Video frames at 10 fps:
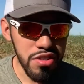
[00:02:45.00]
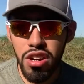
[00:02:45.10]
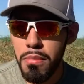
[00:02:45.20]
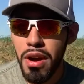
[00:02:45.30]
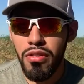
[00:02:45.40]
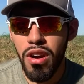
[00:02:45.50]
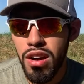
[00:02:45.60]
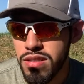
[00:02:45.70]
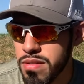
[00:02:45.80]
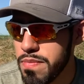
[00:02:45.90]
talk about
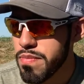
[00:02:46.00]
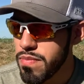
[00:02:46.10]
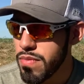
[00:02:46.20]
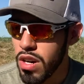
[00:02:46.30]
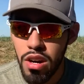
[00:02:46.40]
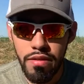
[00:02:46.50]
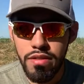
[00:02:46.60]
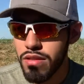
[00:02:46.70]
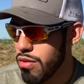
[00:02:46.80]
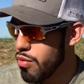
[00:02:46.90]
rods, or
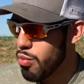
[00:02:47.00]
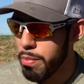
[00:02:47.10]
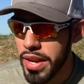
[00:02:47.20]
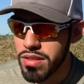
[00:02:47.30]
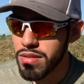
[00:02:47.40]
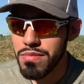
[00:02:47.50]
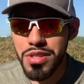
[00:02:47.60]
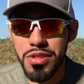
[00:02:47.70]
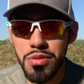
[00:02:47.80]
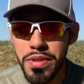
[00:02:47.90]
baits,
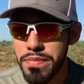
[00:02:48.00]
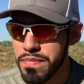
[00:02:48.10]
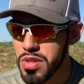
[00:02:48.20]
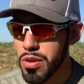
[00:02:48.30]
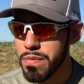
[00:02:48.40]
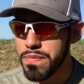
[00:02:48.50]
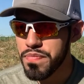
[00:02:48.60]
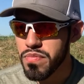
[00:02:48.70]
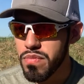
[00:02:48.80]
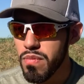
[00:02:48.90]
excuse me. So
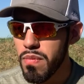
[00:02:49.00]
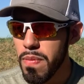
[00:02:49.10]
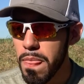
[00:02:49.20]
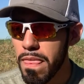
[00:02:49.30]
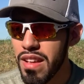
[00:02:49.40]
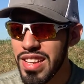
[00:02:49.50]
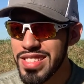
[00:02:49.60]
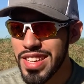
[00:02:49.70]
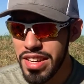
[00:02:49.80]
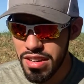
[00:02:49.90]
let's
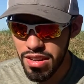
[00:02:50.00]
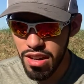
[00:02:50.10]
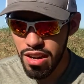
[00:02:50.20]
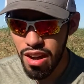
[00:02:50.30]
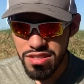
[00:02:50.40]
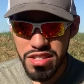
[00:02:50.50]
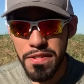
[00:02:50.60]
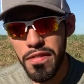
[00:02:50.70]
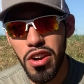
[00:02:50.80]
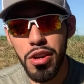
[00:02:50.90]
get a constant
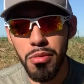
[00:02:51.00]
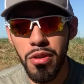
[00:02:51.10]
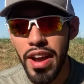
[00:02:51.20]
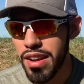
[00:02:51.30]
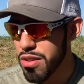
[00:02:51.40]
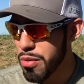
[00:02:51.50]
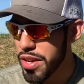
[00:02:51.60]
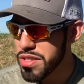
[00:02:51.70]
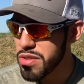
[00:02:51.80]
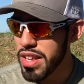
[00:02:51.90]
variable out of the
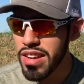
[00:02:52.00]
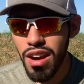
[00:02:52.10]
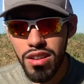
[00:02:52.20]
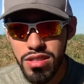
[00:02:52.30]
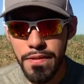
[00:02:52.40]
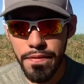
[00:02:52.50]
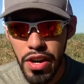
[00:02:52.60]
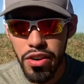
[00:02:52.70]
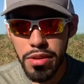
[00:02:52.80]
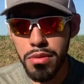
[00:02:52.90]
way. So that constant
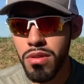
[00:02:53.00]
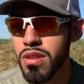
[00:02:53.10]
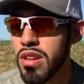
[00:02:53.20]
variable